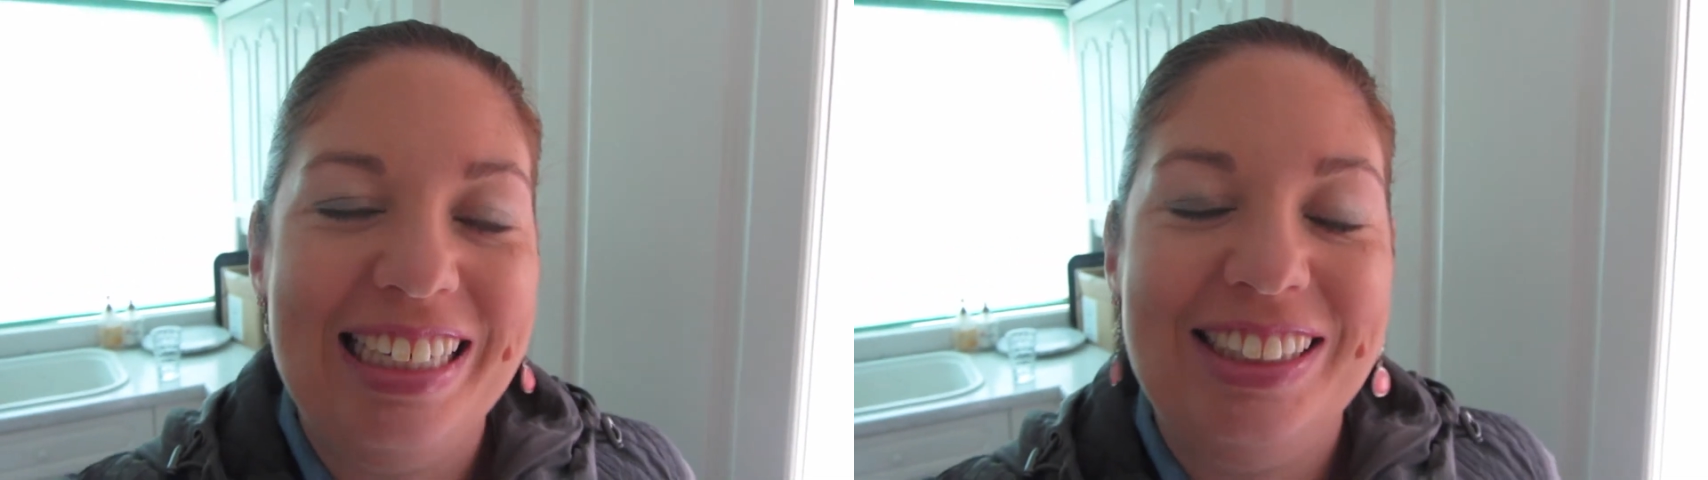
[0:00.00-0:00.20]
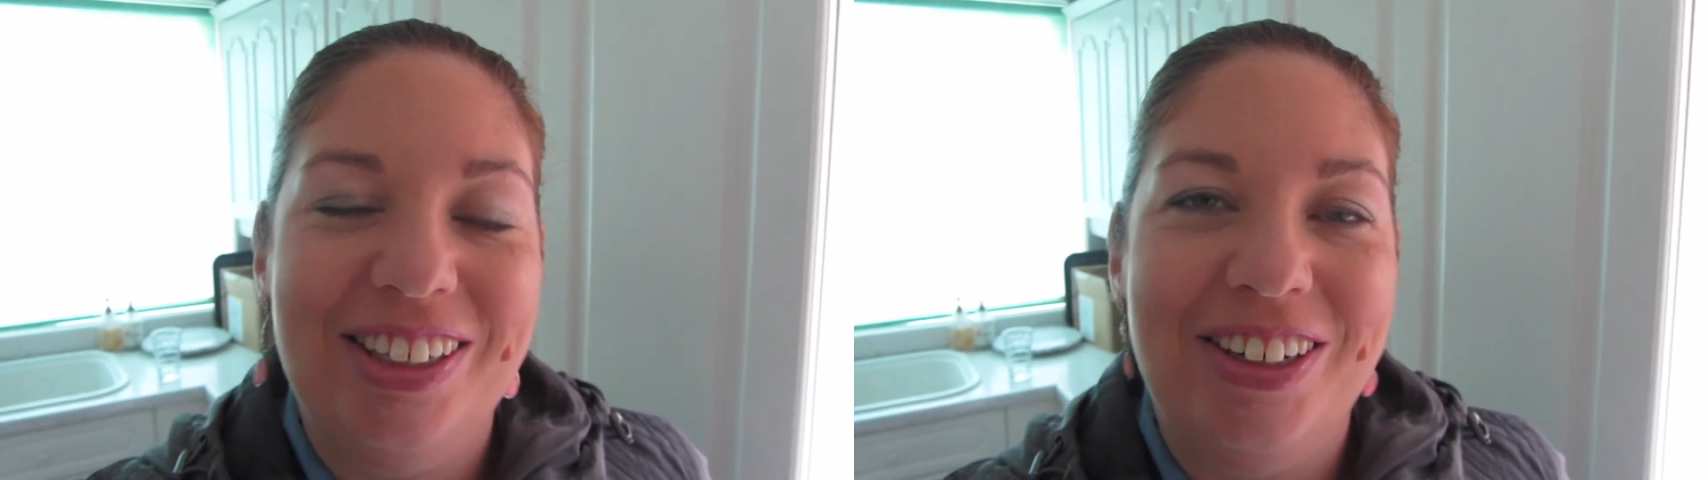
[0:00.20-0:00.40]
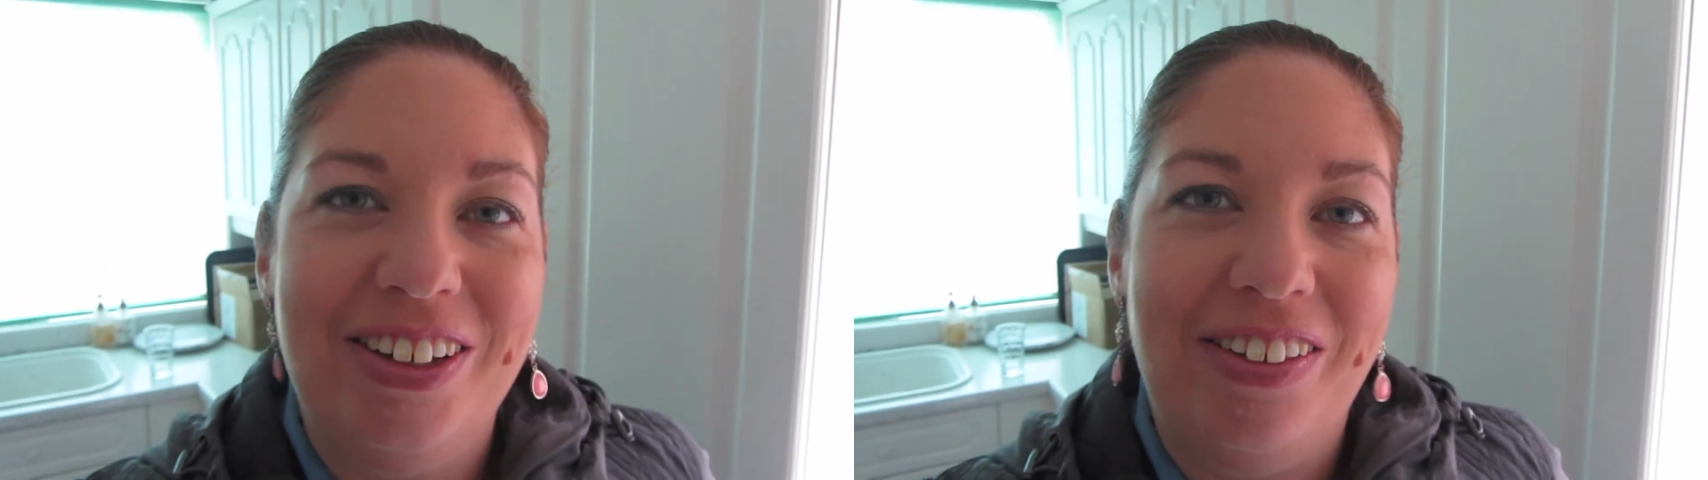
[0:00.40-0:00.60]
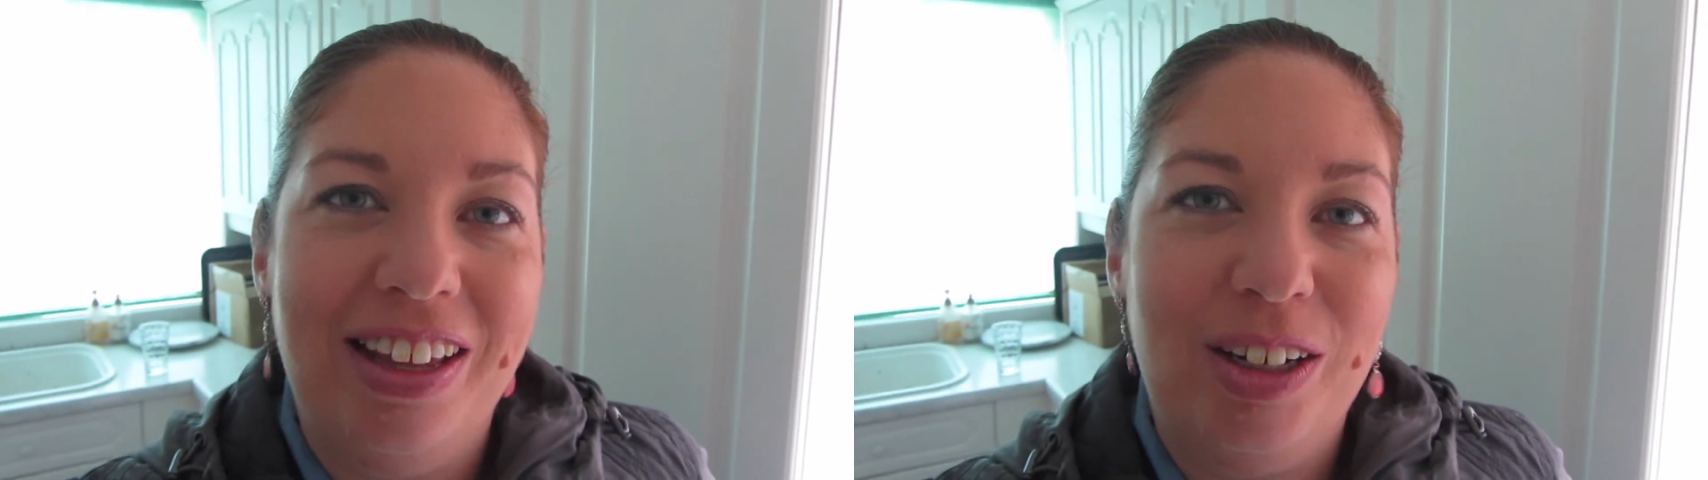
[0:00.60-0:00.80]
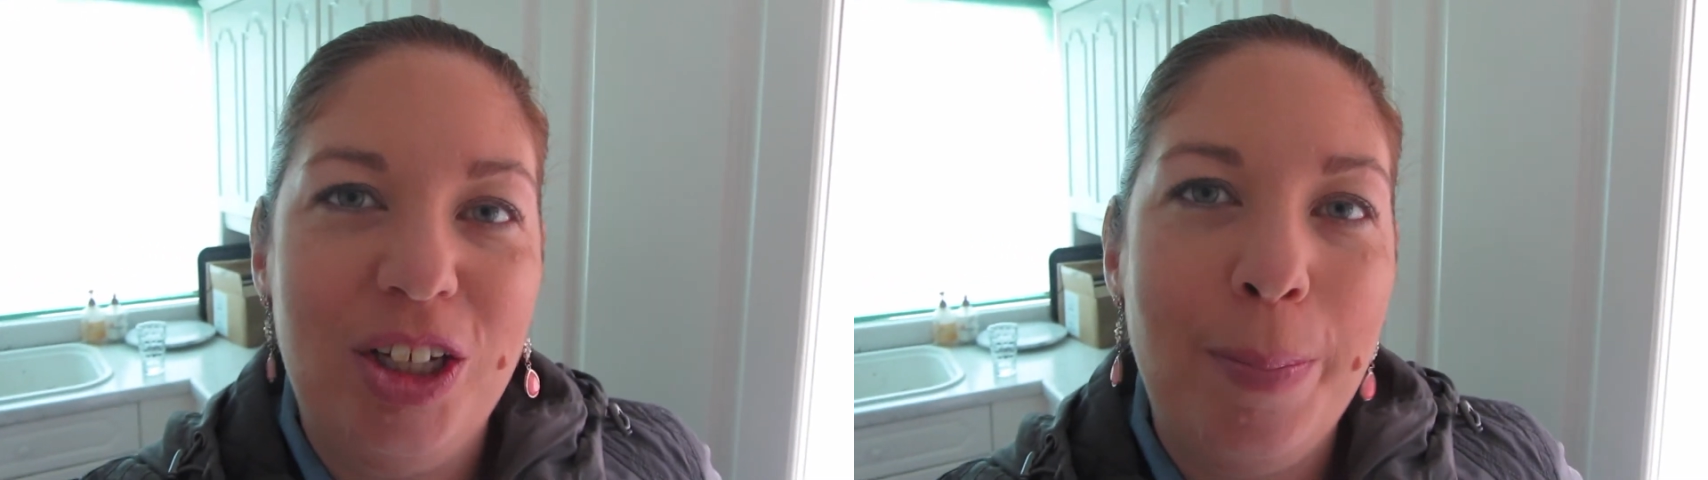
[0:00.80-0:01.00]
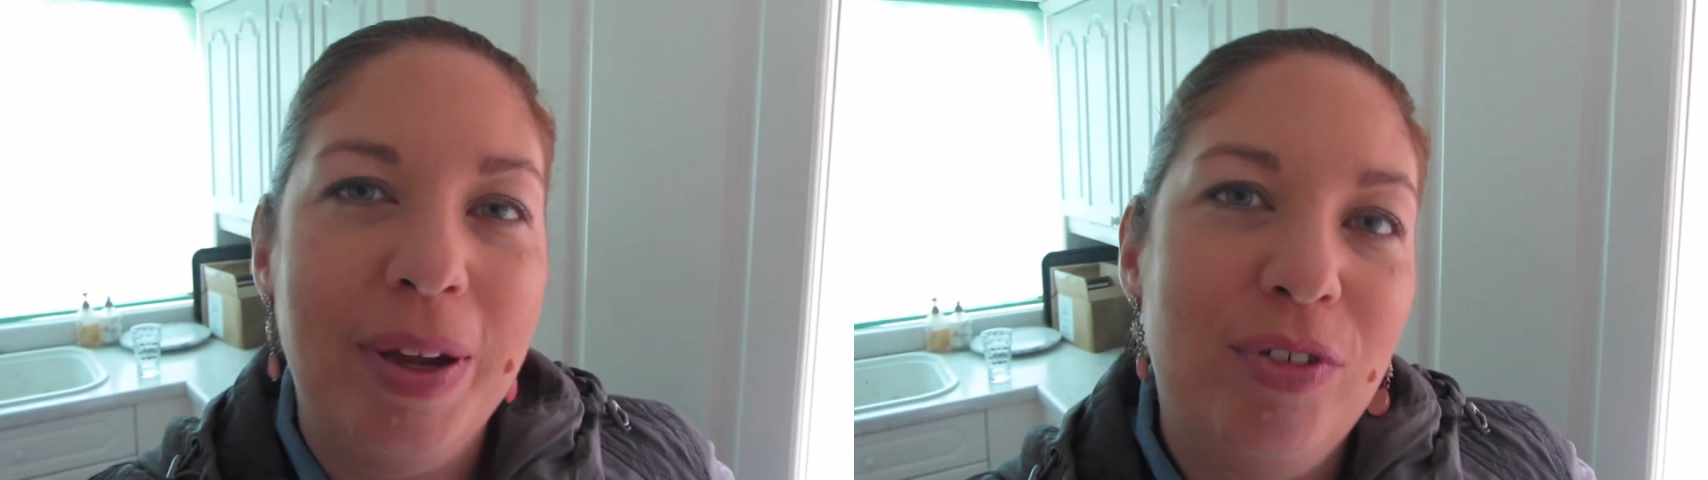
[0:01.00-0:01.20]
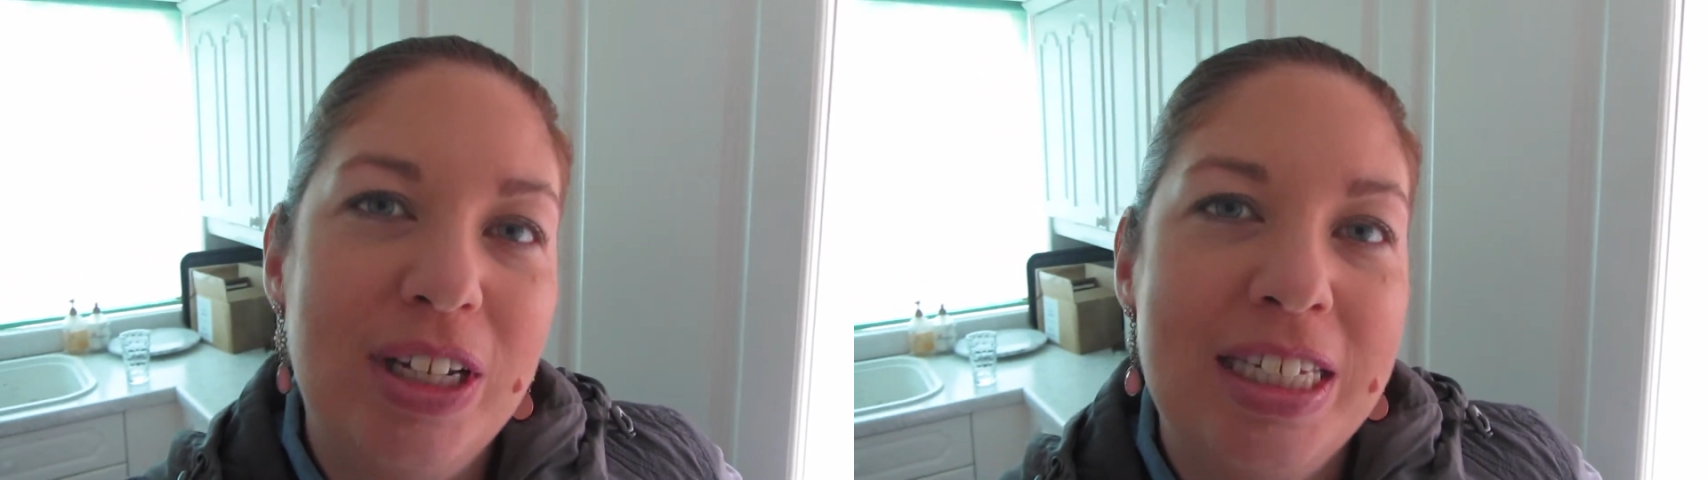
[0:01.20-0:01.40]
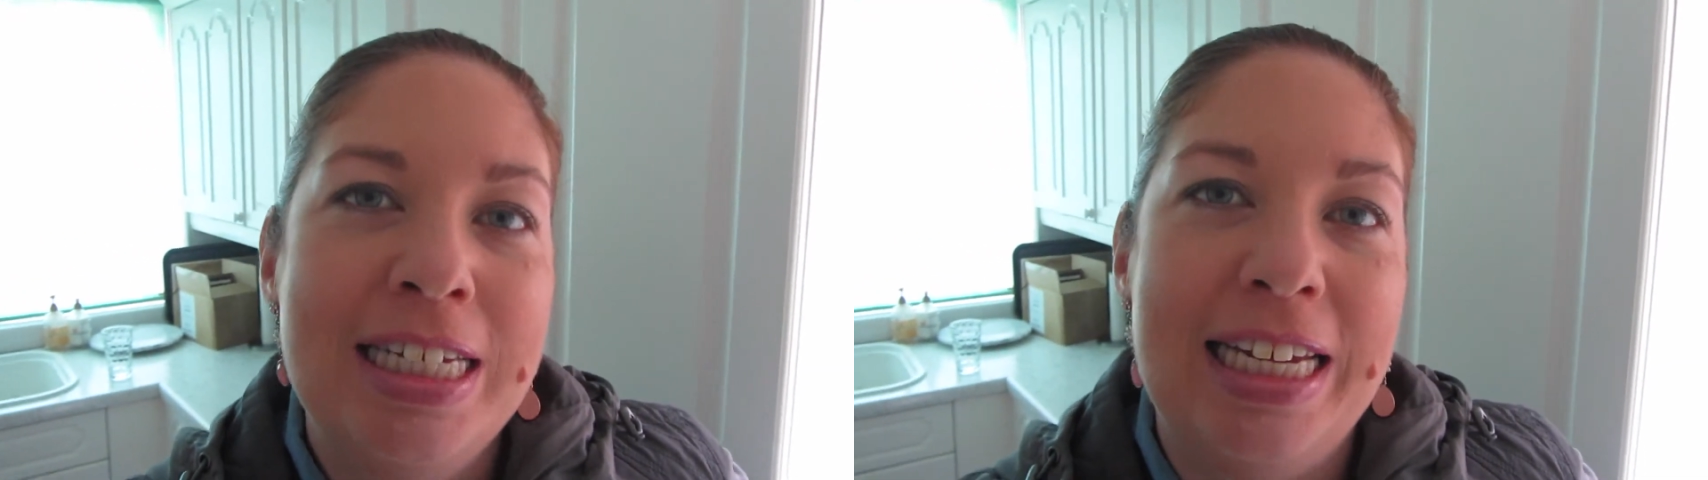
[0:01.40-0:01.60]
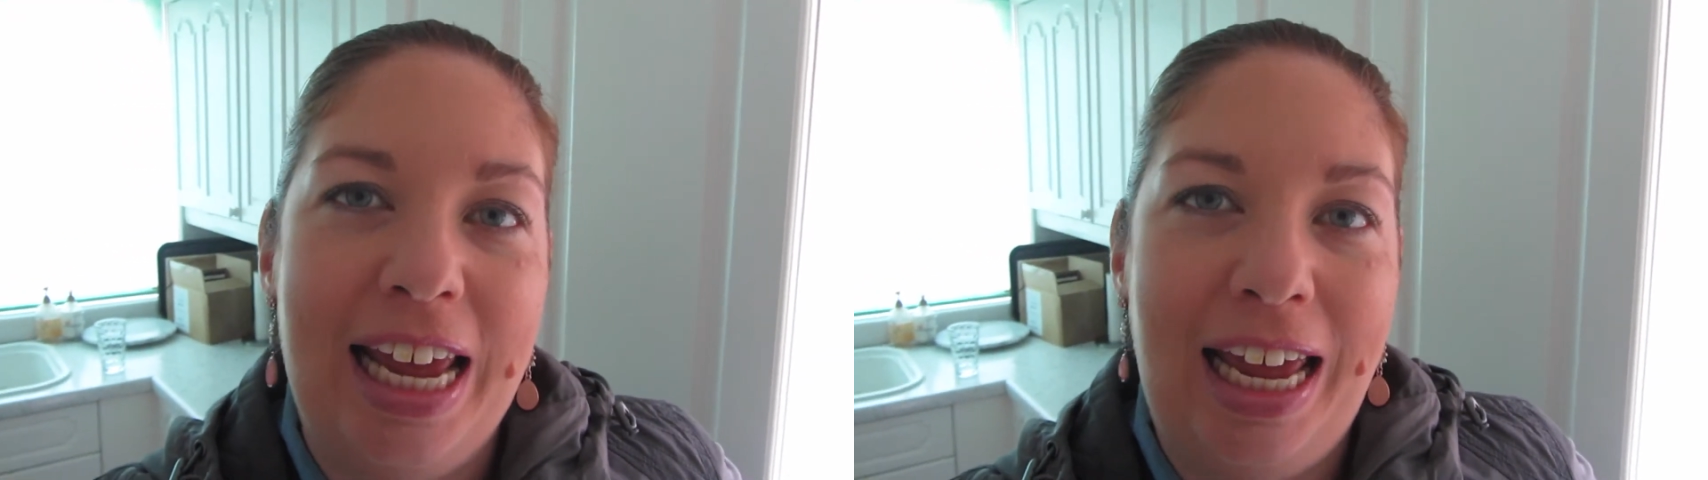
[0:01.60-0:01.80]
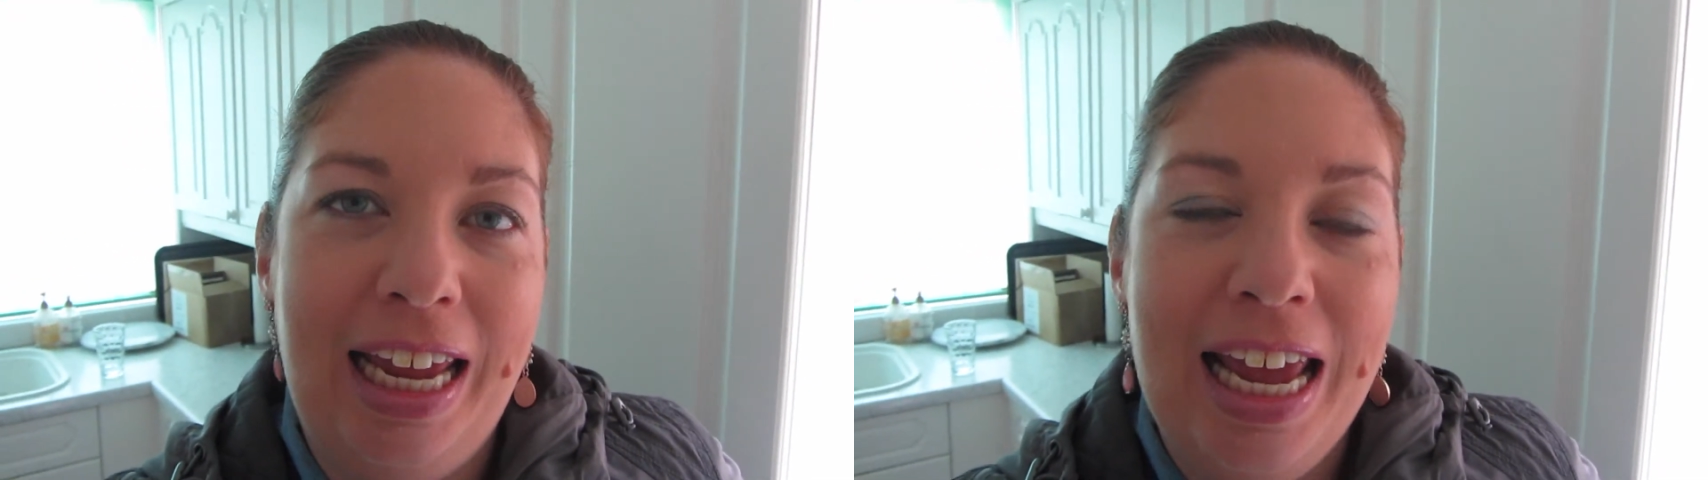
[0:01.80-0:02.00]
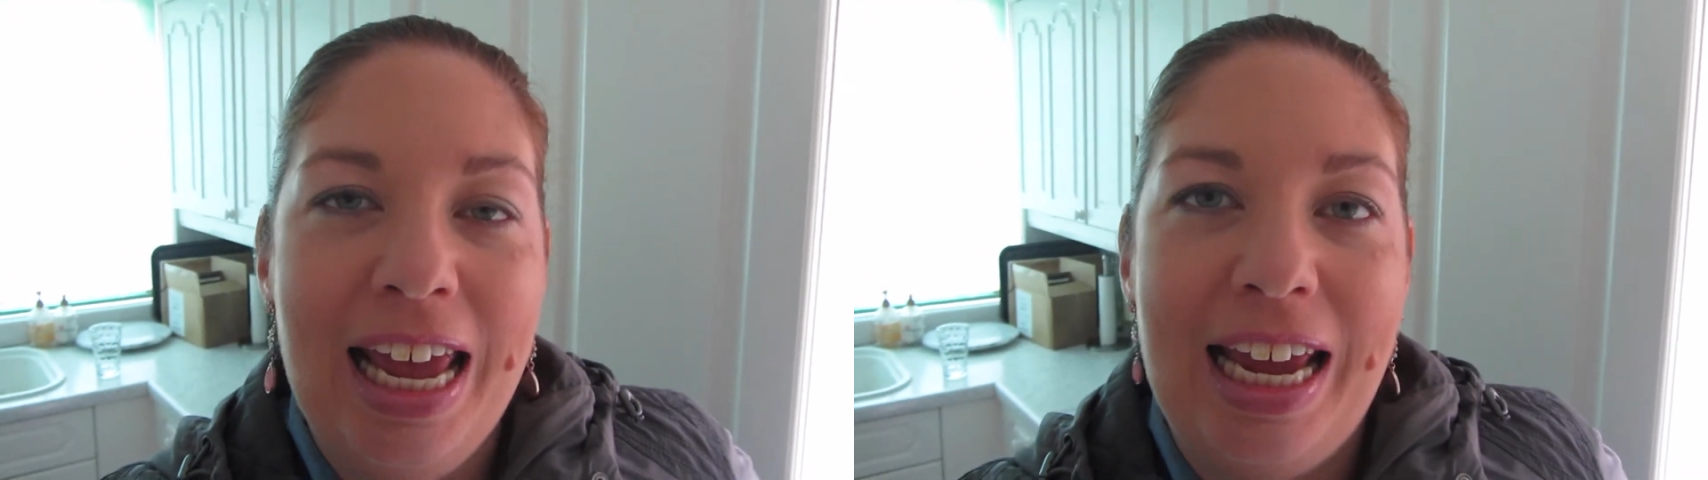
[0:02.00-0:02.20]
So the topic for today